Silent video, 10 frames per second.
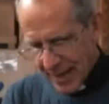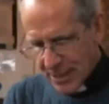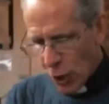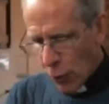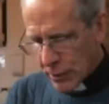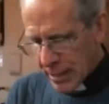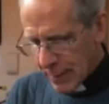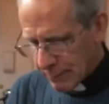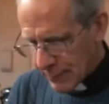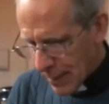They told
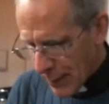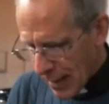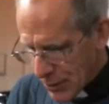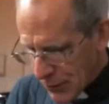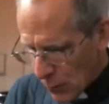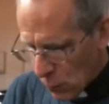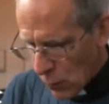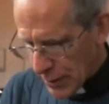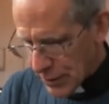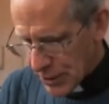him about her at
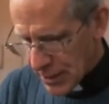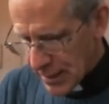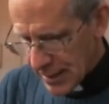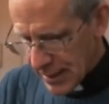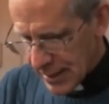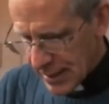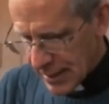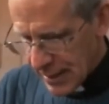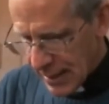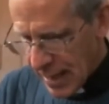once.
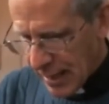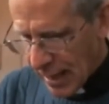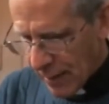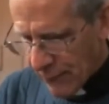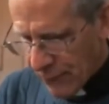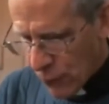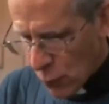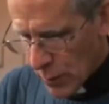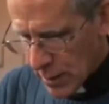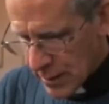He came
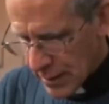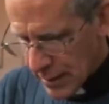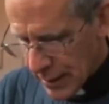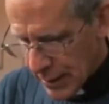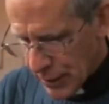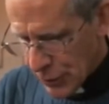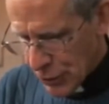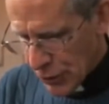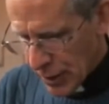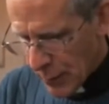forward,
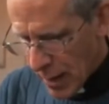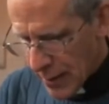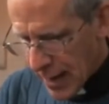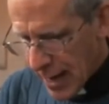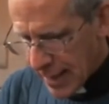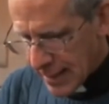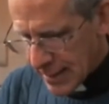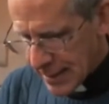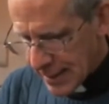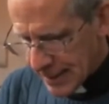took her by the
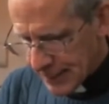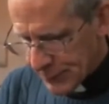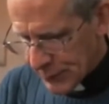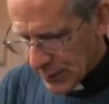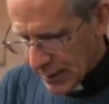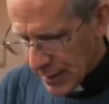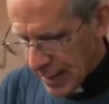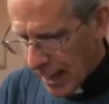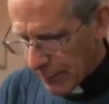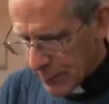hand,
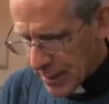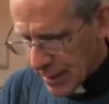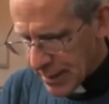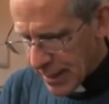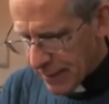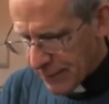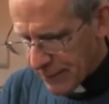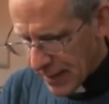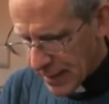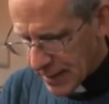and helped her to her
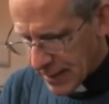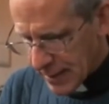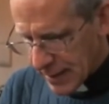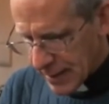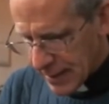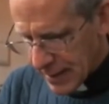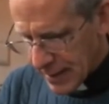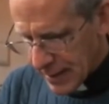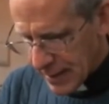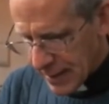feet.
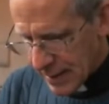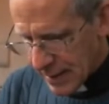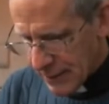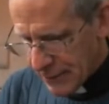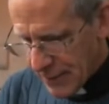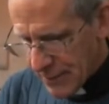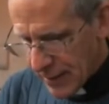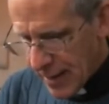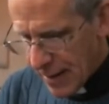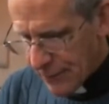The
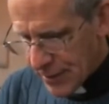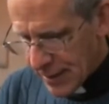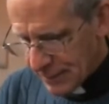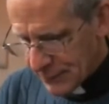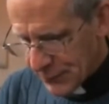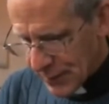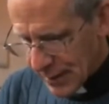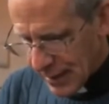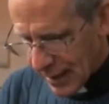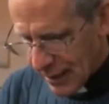fever left her,
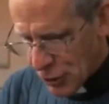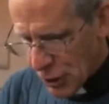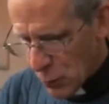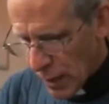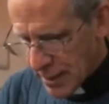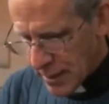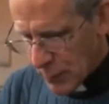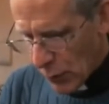and she waited